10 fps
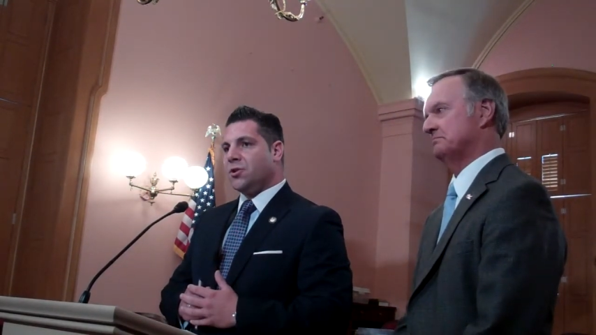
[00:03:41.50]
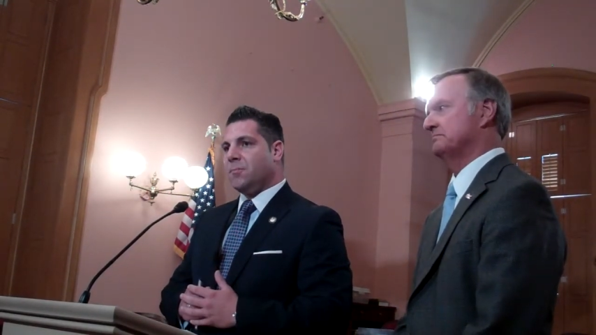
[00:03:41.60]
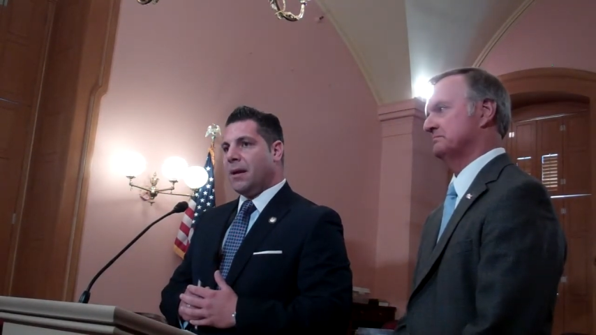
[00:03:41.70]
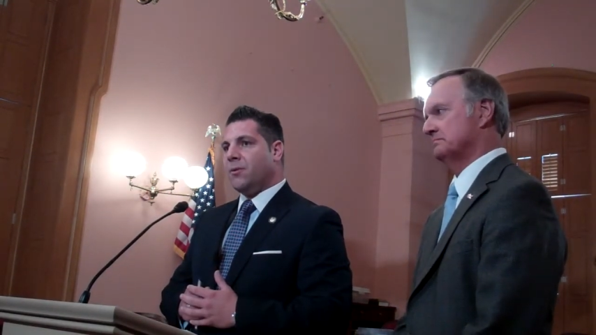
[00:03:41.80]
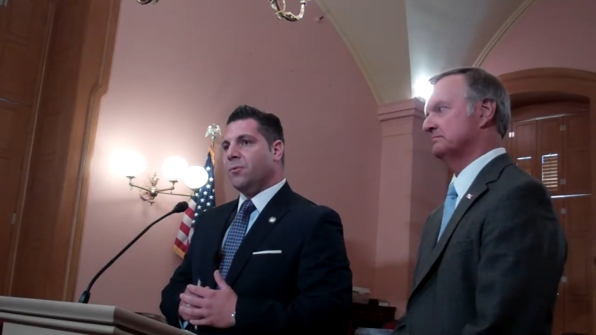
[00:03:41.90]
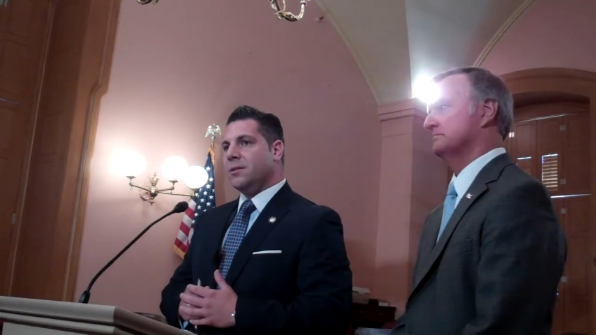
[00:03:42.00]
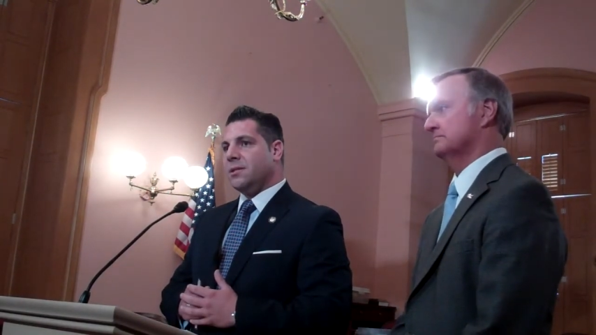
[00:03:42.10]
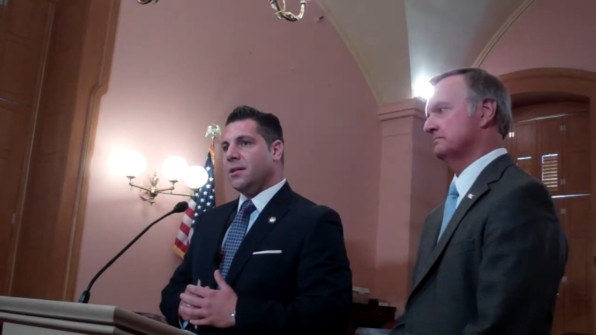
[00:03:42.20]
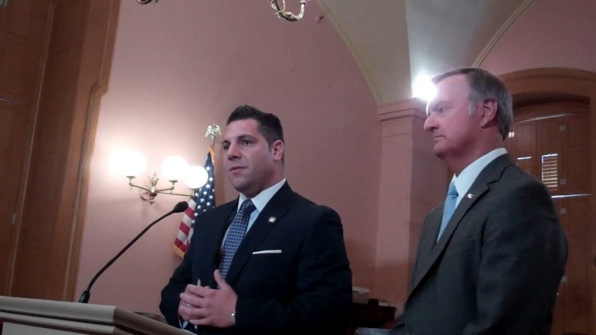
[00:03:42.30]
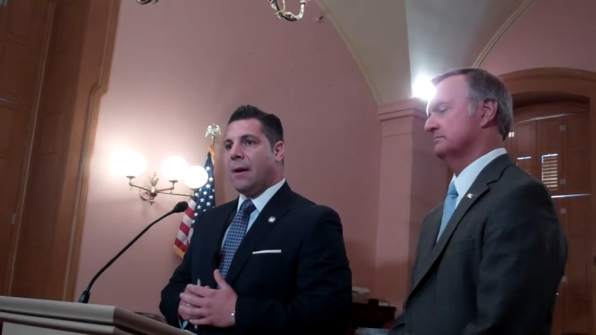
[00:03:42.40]
Speaker 1: should be able to
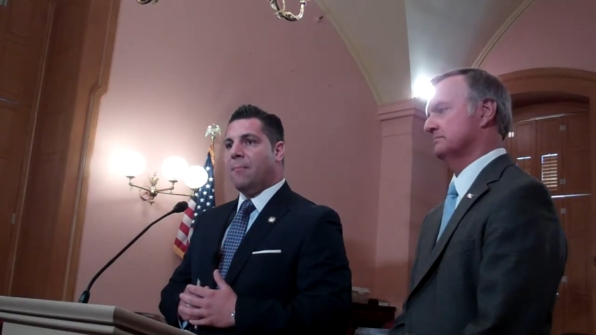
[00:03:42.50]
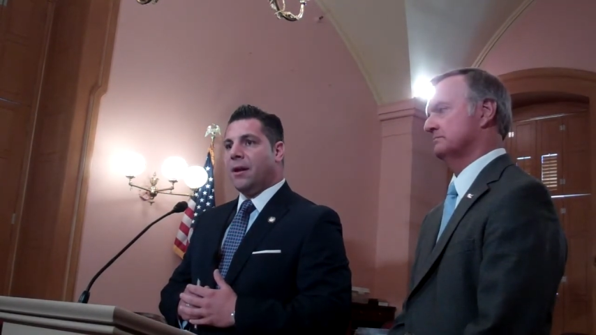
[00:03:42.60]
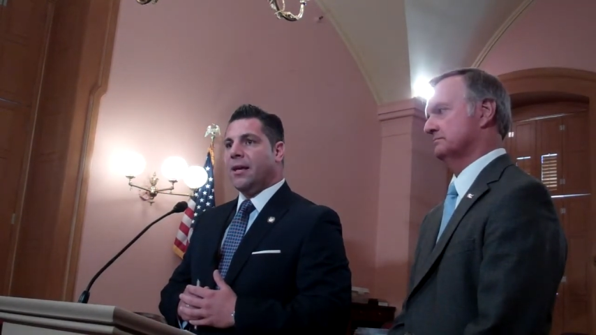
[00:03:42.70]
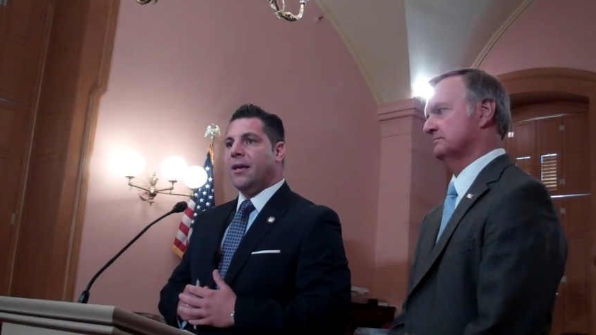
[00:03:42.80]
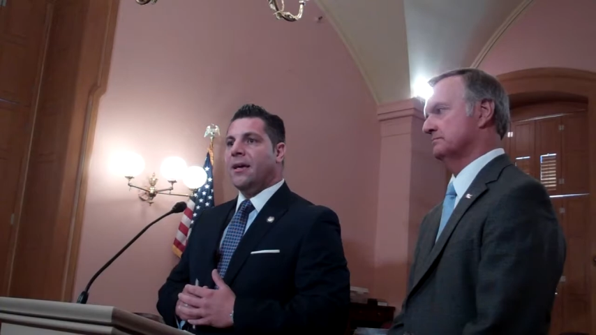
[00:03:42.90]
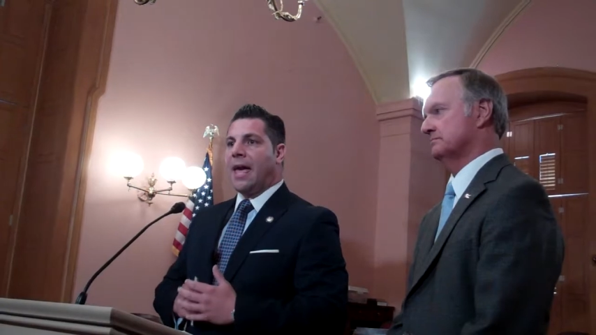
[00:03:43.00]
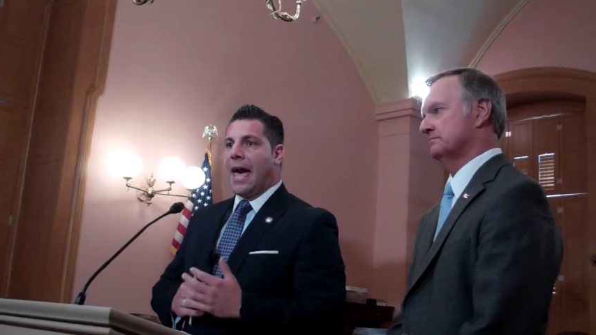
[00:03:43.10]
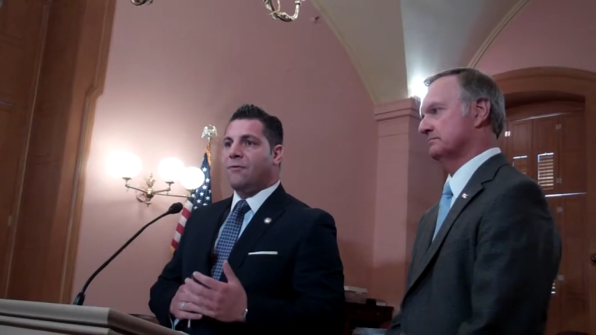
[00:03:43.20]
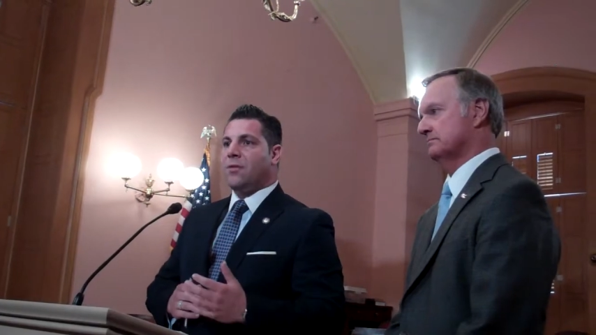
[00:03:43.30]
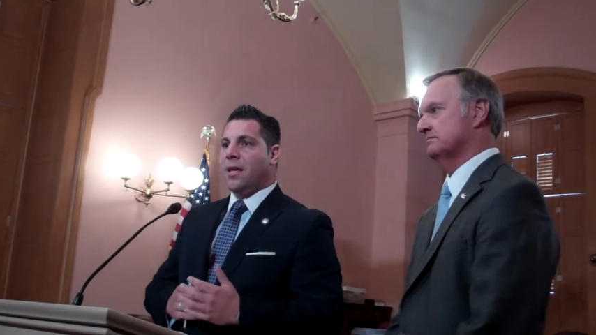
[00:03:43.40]
receive that money
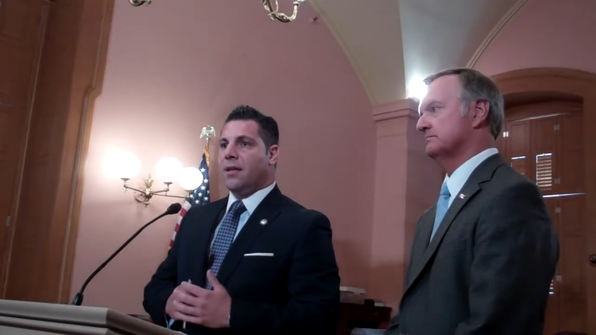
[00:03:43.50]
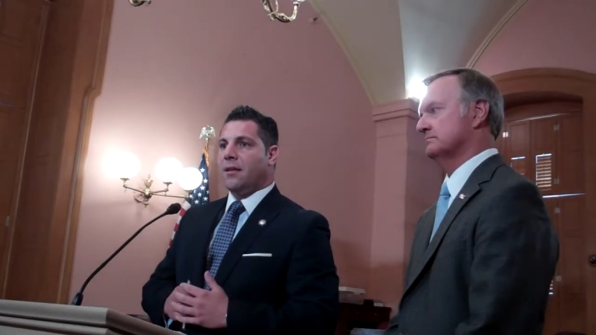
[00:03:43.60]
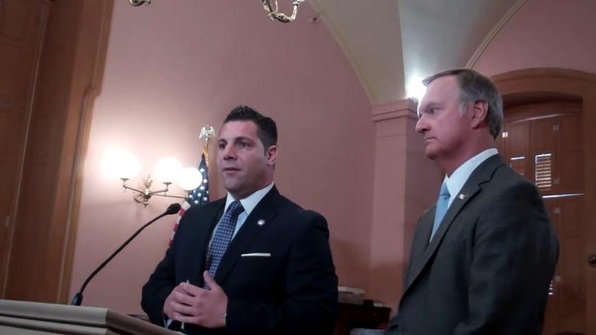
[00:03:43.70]
after they,